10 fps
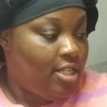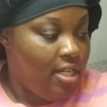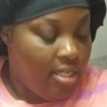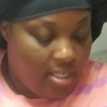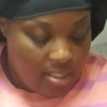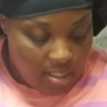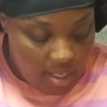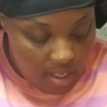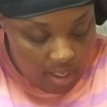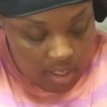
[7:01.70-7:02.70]
cheese,
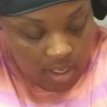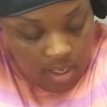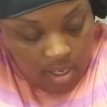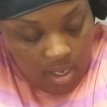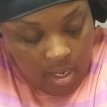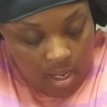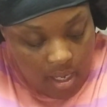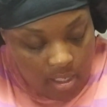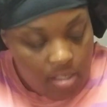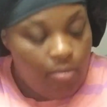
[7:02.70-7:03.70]

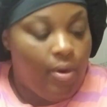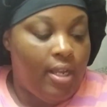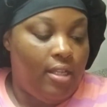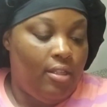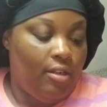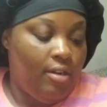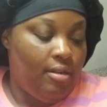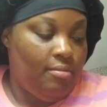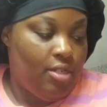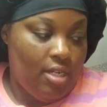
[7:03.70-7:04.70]
some regular
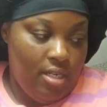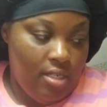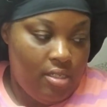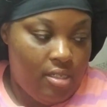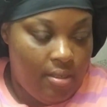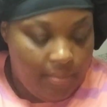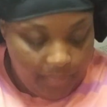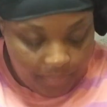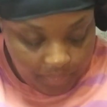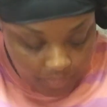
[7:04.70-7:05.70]
cream cheese,
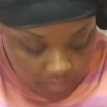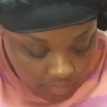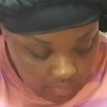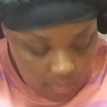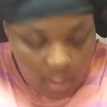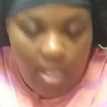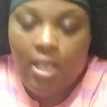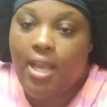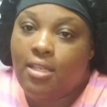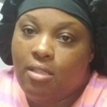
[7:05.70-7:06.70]
in
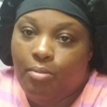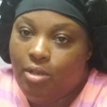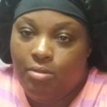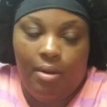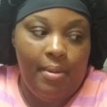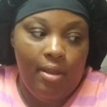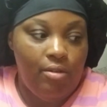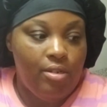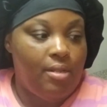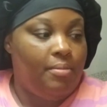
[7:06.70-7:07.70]
case the boys want bagel
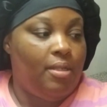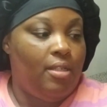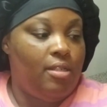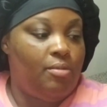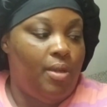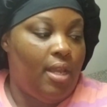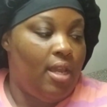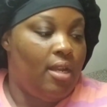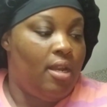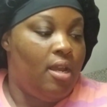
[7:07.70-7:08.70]
or something this
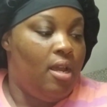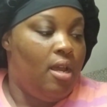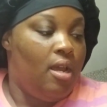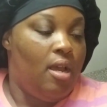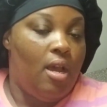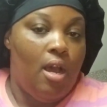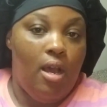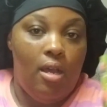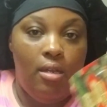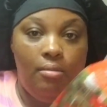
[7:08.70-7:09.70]
weekend.
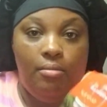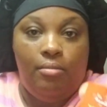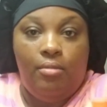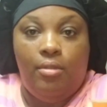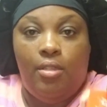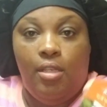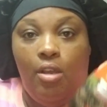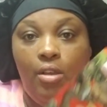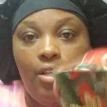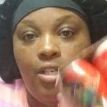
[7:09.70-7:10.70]
Um, the
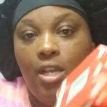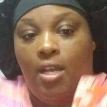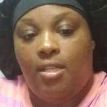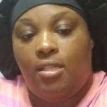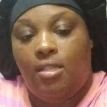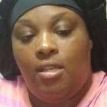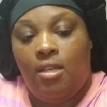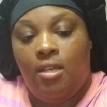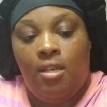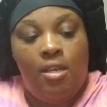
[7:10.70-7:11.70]
yogurt shots
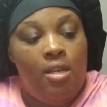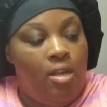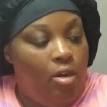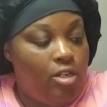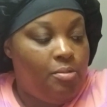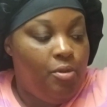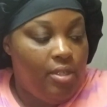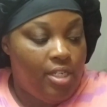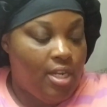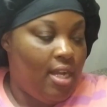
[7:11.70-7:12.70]
or
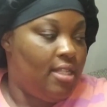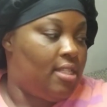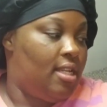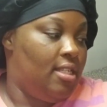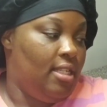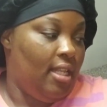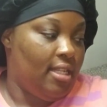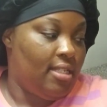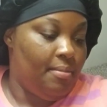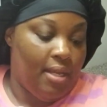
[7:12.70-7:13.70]
smoothie shots because he
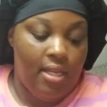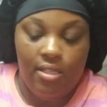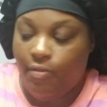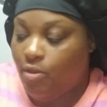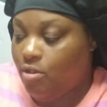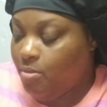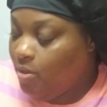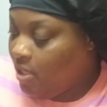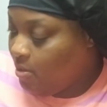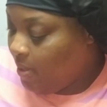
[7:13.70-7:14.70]
likes to make his fruit
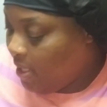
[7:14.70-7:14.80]
smoothies with